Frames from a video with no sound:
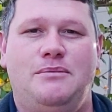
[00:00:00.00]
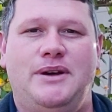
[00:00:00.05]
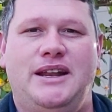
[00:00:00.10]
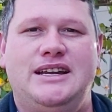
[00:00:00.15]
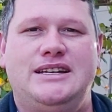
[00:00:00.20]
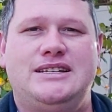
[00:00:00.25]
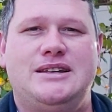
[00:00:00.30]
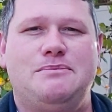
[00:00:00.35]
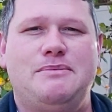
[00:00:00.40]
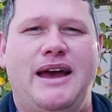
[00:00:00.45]
But
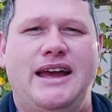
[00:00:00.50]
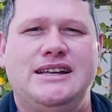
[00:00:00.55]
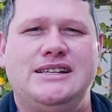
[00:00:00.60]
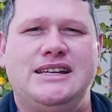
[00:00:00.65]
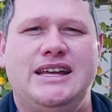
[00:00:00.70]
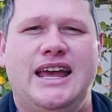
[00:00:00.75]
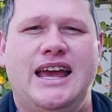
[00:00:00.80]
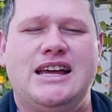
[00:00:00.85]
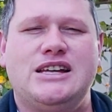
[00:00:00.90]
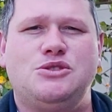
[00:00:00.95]
it's
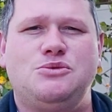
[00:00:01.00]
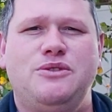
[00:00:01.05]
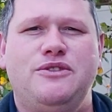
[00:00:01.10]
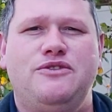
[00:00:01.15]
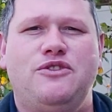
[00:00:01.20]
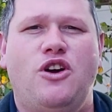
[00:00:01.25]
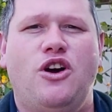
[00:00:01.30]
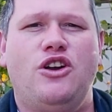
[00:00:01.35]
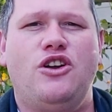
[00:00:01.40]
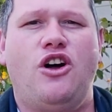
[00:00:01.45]
amazing, as
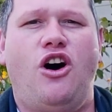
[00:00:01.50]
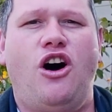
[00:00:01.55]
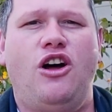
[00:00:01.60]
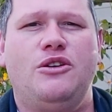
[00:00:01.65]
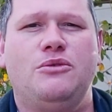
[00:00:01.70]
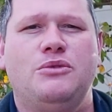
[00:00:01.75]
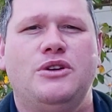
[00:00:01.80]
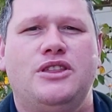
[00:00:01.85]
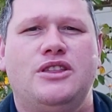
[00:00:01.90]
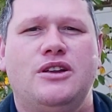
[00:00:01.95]
we've gone
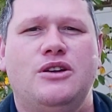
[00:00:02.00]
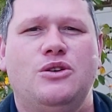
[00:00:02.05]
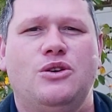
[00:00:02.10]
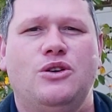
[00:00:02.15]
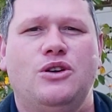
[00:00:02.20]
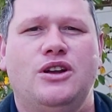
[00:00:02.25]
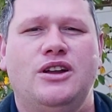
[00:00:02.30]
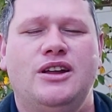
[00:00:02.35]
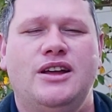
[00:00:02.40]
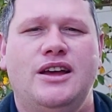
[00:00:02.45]
on with the
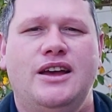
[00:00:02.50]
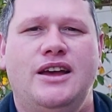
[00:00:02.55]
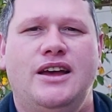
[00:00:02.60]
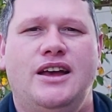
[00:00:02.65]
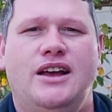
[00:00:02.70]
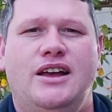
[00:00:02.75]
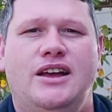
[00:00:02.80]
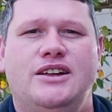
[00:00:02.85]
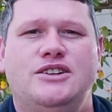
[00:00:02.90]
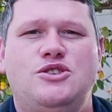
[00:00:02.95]
Lord,
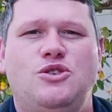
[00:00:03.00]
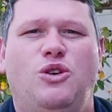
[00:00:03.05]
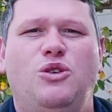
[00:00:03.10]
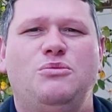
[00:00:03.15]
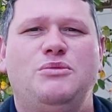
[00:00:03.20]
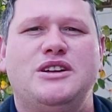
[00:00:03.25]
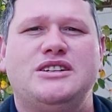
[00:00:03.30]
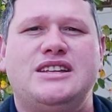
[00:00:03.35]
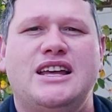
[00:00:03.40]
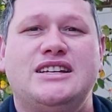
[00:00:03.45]
it's
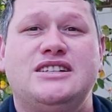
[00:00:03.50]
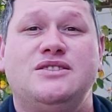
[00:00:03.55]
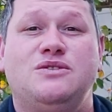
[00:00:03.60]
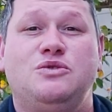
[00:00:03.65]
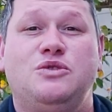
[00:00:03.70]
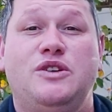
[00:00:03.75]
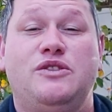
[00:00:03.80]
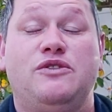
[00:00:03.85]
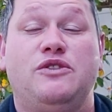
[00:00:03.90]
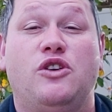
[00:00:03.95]
almost as
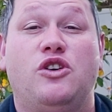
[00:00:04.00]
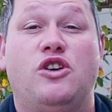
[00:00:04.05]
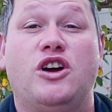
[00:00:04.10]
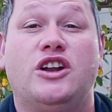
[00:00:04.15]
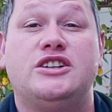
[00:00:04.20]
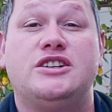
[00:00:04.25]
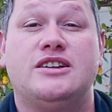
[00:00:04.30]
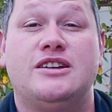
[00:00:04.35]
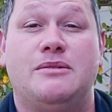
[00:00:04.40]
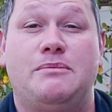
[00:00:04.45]
if we've
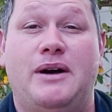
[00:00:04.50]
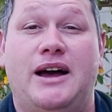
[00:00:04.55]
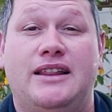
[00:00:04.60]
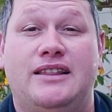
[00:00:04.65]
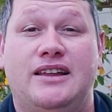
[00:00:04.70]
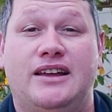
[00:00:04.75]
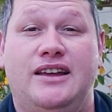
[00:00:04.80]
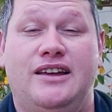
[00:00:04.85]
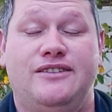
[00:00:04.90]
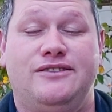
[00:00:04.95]
forgotten
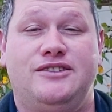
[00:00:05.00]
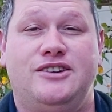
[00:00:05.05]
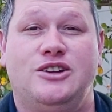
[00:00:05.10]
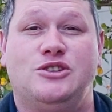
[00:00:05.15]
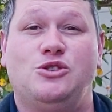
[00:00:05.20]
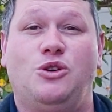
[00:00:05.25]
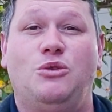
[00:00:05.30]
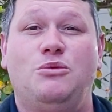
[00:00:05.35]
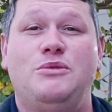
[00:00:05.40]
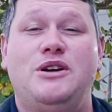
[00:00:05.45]
about the gift.
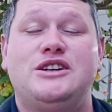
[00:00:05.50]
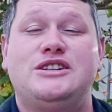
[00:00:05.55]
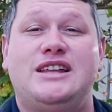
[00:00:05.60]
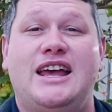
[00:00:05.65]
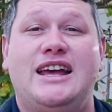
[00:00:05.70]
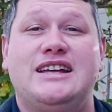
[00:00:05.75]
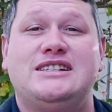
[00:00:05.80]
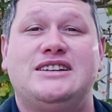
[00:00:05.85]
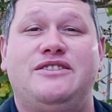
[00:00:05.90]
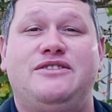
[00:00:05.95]
It's almost
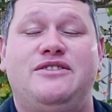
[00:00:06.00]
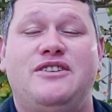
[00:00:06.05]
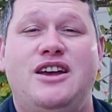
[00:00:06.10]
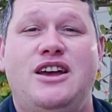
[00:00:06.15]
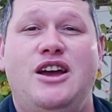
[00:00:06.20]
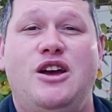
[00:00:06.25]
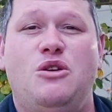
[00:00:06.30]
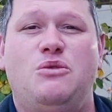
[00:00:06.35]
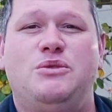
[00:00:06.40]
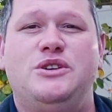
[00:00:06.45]
as if
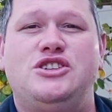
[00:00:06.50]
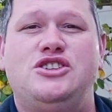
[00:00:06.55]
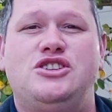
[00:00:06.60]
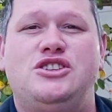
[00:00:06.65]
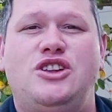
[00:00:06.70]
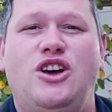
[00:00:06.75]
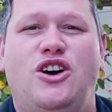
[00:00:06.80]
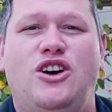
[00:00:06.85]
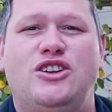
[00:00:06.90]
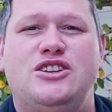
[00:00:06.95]
we
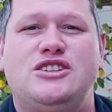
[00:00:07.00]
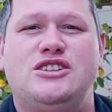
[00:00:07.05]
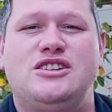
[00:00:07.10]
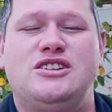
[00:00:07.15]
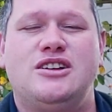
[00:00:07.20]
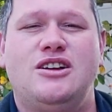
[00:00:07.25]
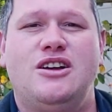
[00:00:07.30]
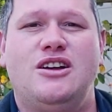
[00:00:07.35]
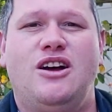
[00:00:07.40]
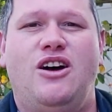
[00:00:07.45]

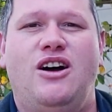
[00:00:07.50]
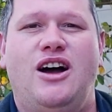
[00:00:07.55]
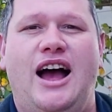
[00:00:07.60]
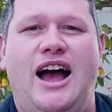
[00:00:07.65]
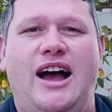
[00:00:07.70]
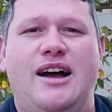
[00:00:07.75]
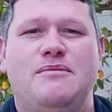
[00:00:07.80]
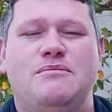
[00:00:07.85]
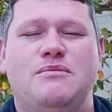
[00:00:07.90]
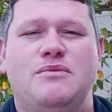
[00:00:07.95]
start
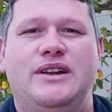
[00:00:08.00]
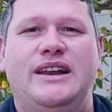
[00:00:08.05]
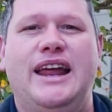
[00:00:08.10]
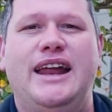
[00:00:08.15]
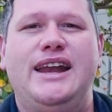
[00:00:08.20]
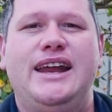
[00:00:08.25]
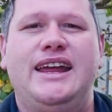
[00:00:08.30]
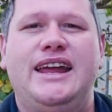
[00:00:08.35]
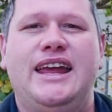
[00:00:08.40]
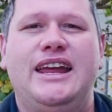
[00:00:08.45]

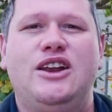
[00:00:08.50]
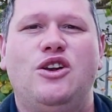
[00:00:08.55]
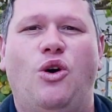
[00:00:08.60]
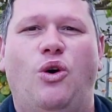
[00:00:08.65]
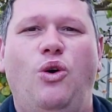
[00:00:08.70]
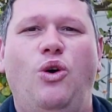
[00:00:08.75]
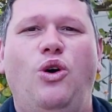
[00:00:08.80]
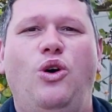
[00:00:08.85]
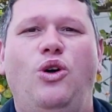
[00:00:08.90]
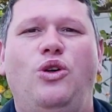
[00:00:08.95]
letting in
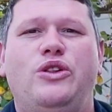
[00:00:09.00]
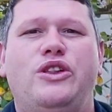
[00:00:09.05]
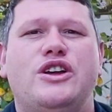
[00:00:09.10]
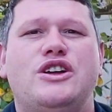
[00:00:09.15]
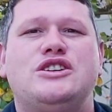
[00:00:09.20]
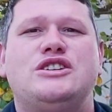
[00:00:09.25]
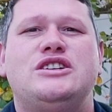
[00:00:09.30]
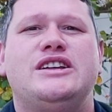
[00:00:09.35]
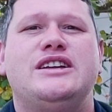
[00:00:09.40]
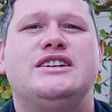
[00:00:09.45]
all
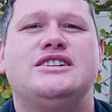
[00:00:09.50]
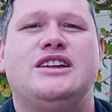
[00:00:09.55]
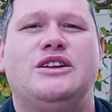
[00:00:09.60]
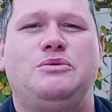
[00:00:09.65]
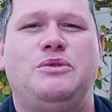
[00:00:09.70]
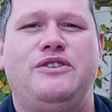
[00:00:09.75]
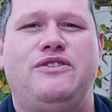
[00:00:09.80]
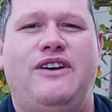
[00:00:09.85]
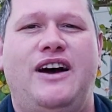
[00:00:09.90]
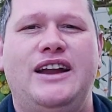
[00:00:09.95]
those things
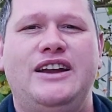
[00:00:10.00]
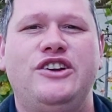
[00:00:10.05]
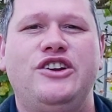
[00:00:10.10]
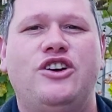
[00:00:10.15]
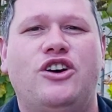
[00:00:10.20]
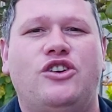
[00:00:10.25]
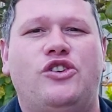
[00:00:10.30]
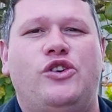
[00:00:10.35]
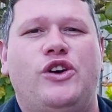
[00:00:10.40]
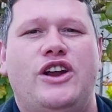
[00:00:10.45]
that we finally
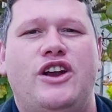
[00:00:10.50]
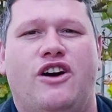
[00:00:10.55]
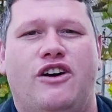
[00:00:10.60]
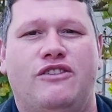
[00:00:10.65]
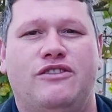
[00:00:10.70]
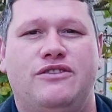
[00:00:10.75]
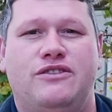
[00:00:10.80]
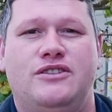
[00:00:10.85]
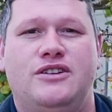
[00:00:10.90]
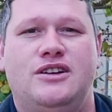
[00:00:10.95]
got rid
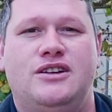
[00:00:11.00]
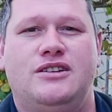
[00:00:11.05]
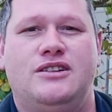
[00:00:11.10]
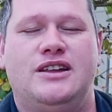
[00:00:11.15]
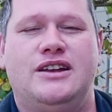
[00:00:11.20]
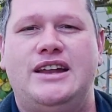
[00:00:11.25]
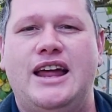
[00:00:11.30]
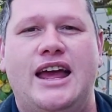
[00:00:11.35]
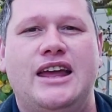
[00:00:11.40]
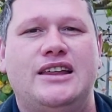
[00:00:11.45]
of
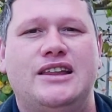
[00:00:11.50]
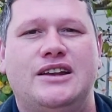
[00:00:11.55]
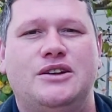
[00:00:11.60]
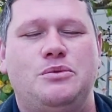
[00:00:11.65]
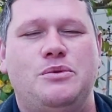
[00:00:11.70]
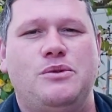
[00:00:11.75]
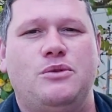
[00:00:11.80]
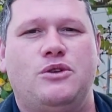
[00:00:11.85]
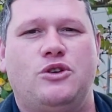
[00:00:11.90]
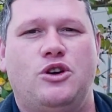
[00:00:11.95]
the day
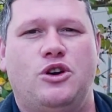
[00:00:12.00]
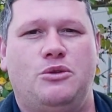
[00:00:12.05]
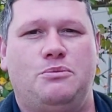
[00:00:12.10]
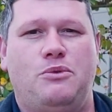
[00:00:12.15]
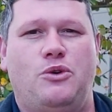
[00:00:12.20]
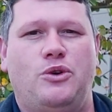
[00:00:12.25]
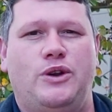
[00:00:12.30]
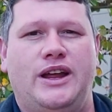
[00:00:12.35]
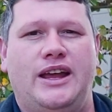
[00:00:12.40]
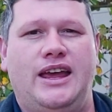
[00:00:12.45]
that we got
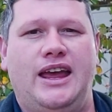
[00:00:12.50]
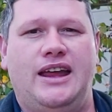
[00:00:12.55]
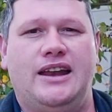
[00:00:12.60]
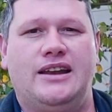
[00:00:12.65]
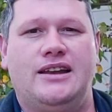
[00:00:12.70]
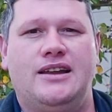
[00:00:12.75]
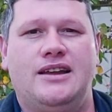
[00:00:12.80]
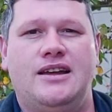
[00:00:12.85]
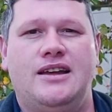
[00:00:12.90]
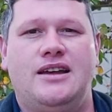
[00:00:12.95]
born again.